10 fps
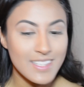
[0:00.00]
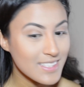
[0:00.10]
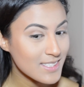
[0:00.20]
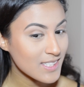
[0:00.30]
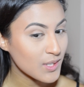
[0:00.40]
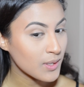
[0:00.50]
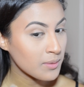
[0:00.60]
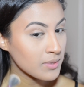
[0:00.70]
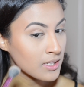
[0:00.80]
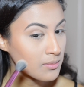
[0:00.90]
So
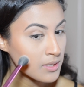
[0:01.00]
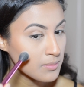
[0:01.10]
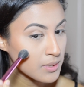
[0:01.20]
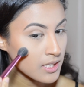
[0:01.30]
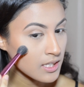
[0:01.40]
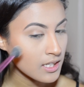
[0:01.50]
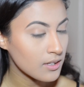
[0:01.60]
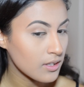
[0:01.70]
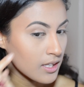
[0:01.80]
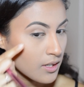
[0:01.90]
I'm going to be putting it
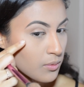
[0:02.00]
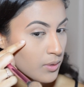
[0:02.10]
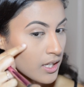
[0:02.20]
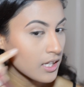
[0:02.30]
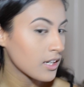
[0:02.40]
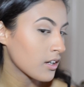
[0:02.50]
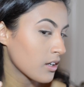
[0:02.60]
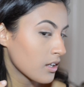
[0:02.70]
like right here.